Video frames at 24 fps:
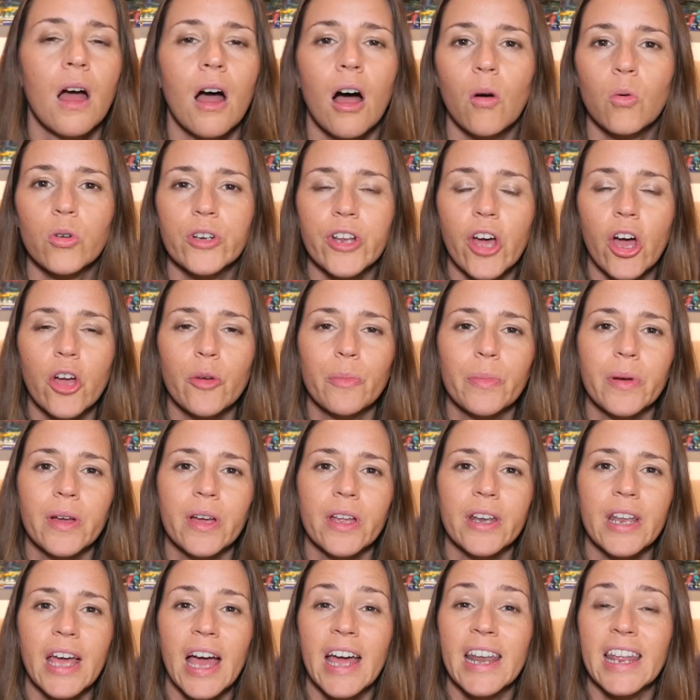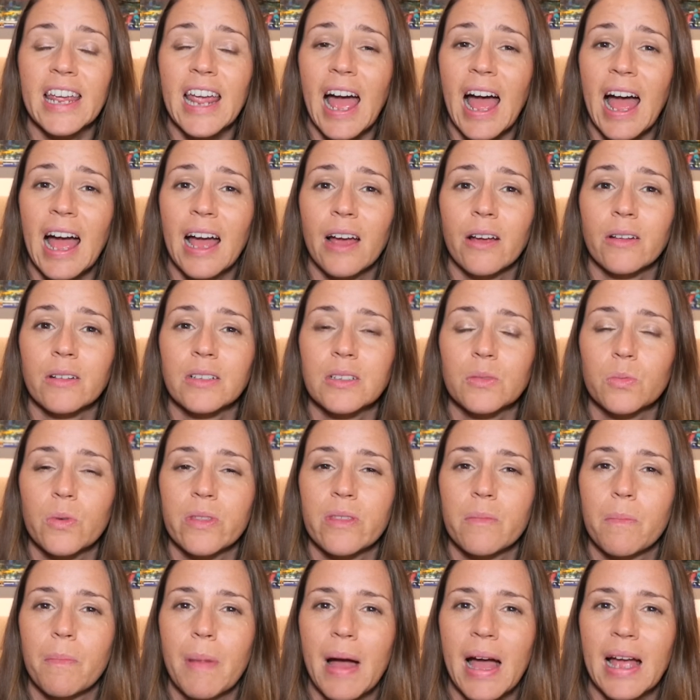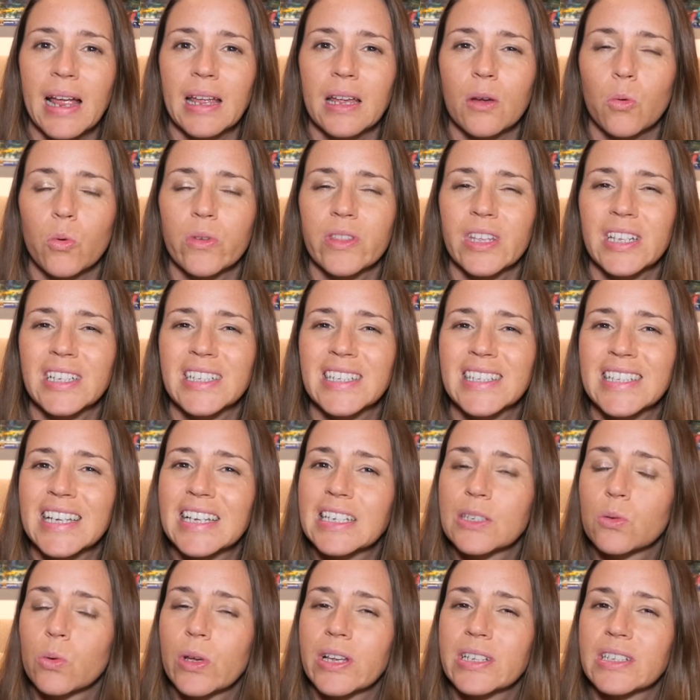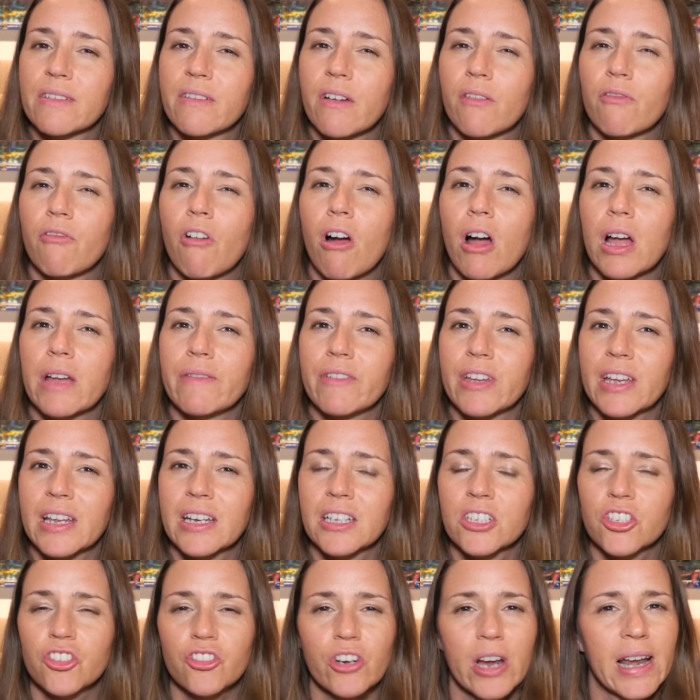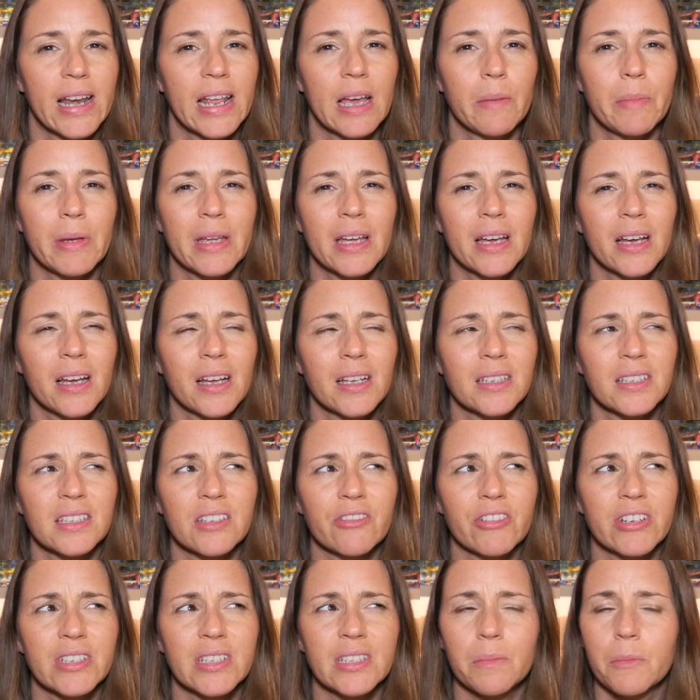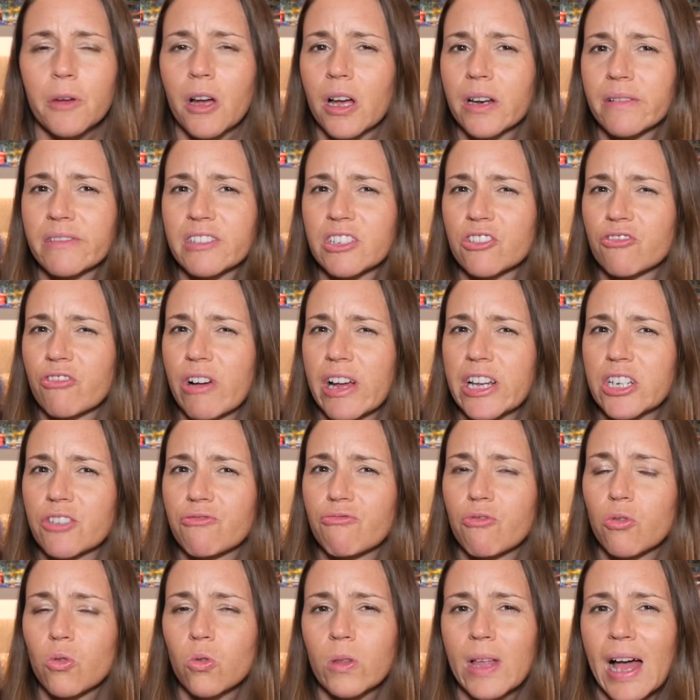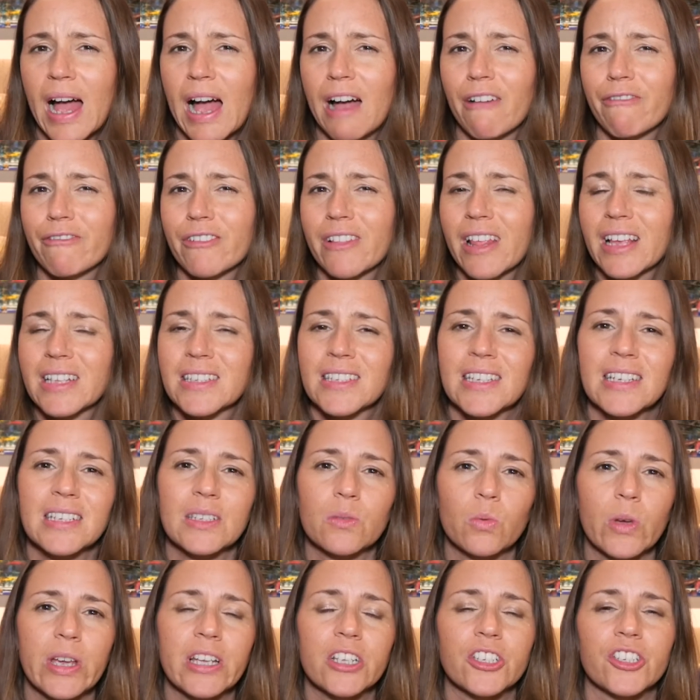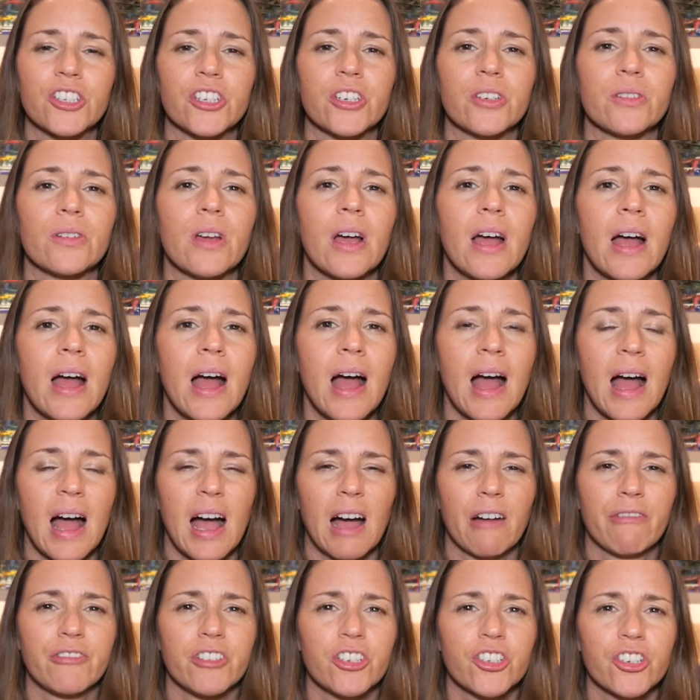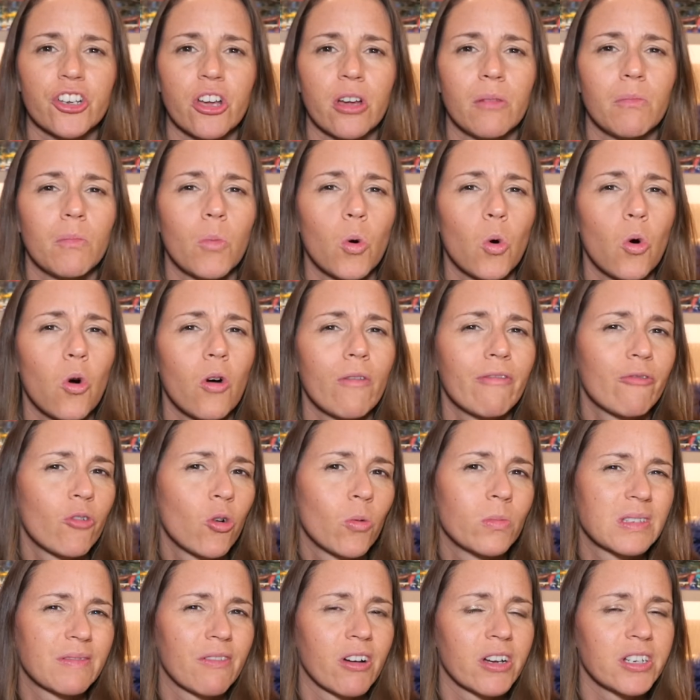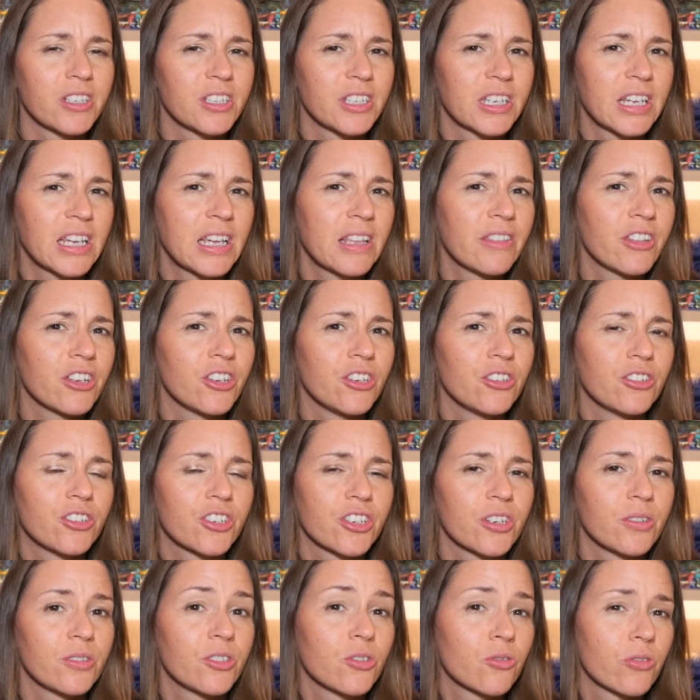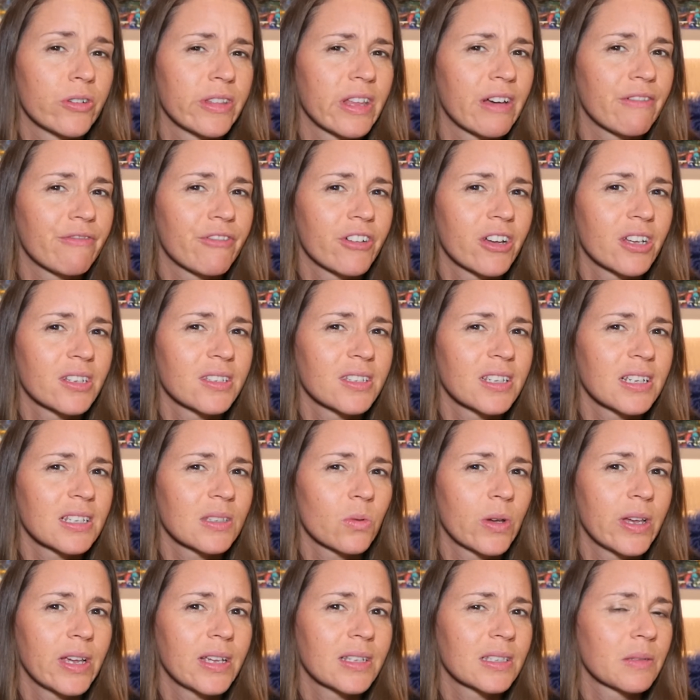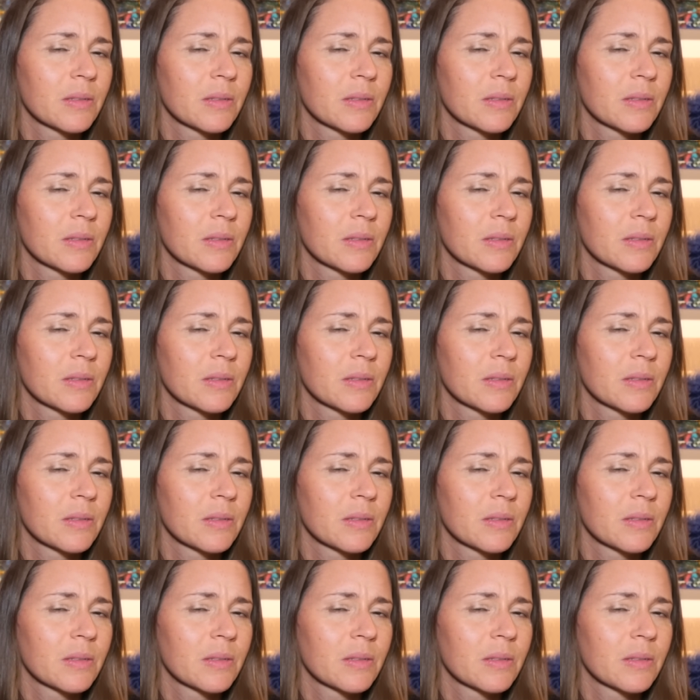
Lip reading: I would open an account with a bank within 6 weeks of arriving in Australia, because there is some kind of strange rule that after that 6 weeks you have to show more forms of ID than you do during that first 6 weeks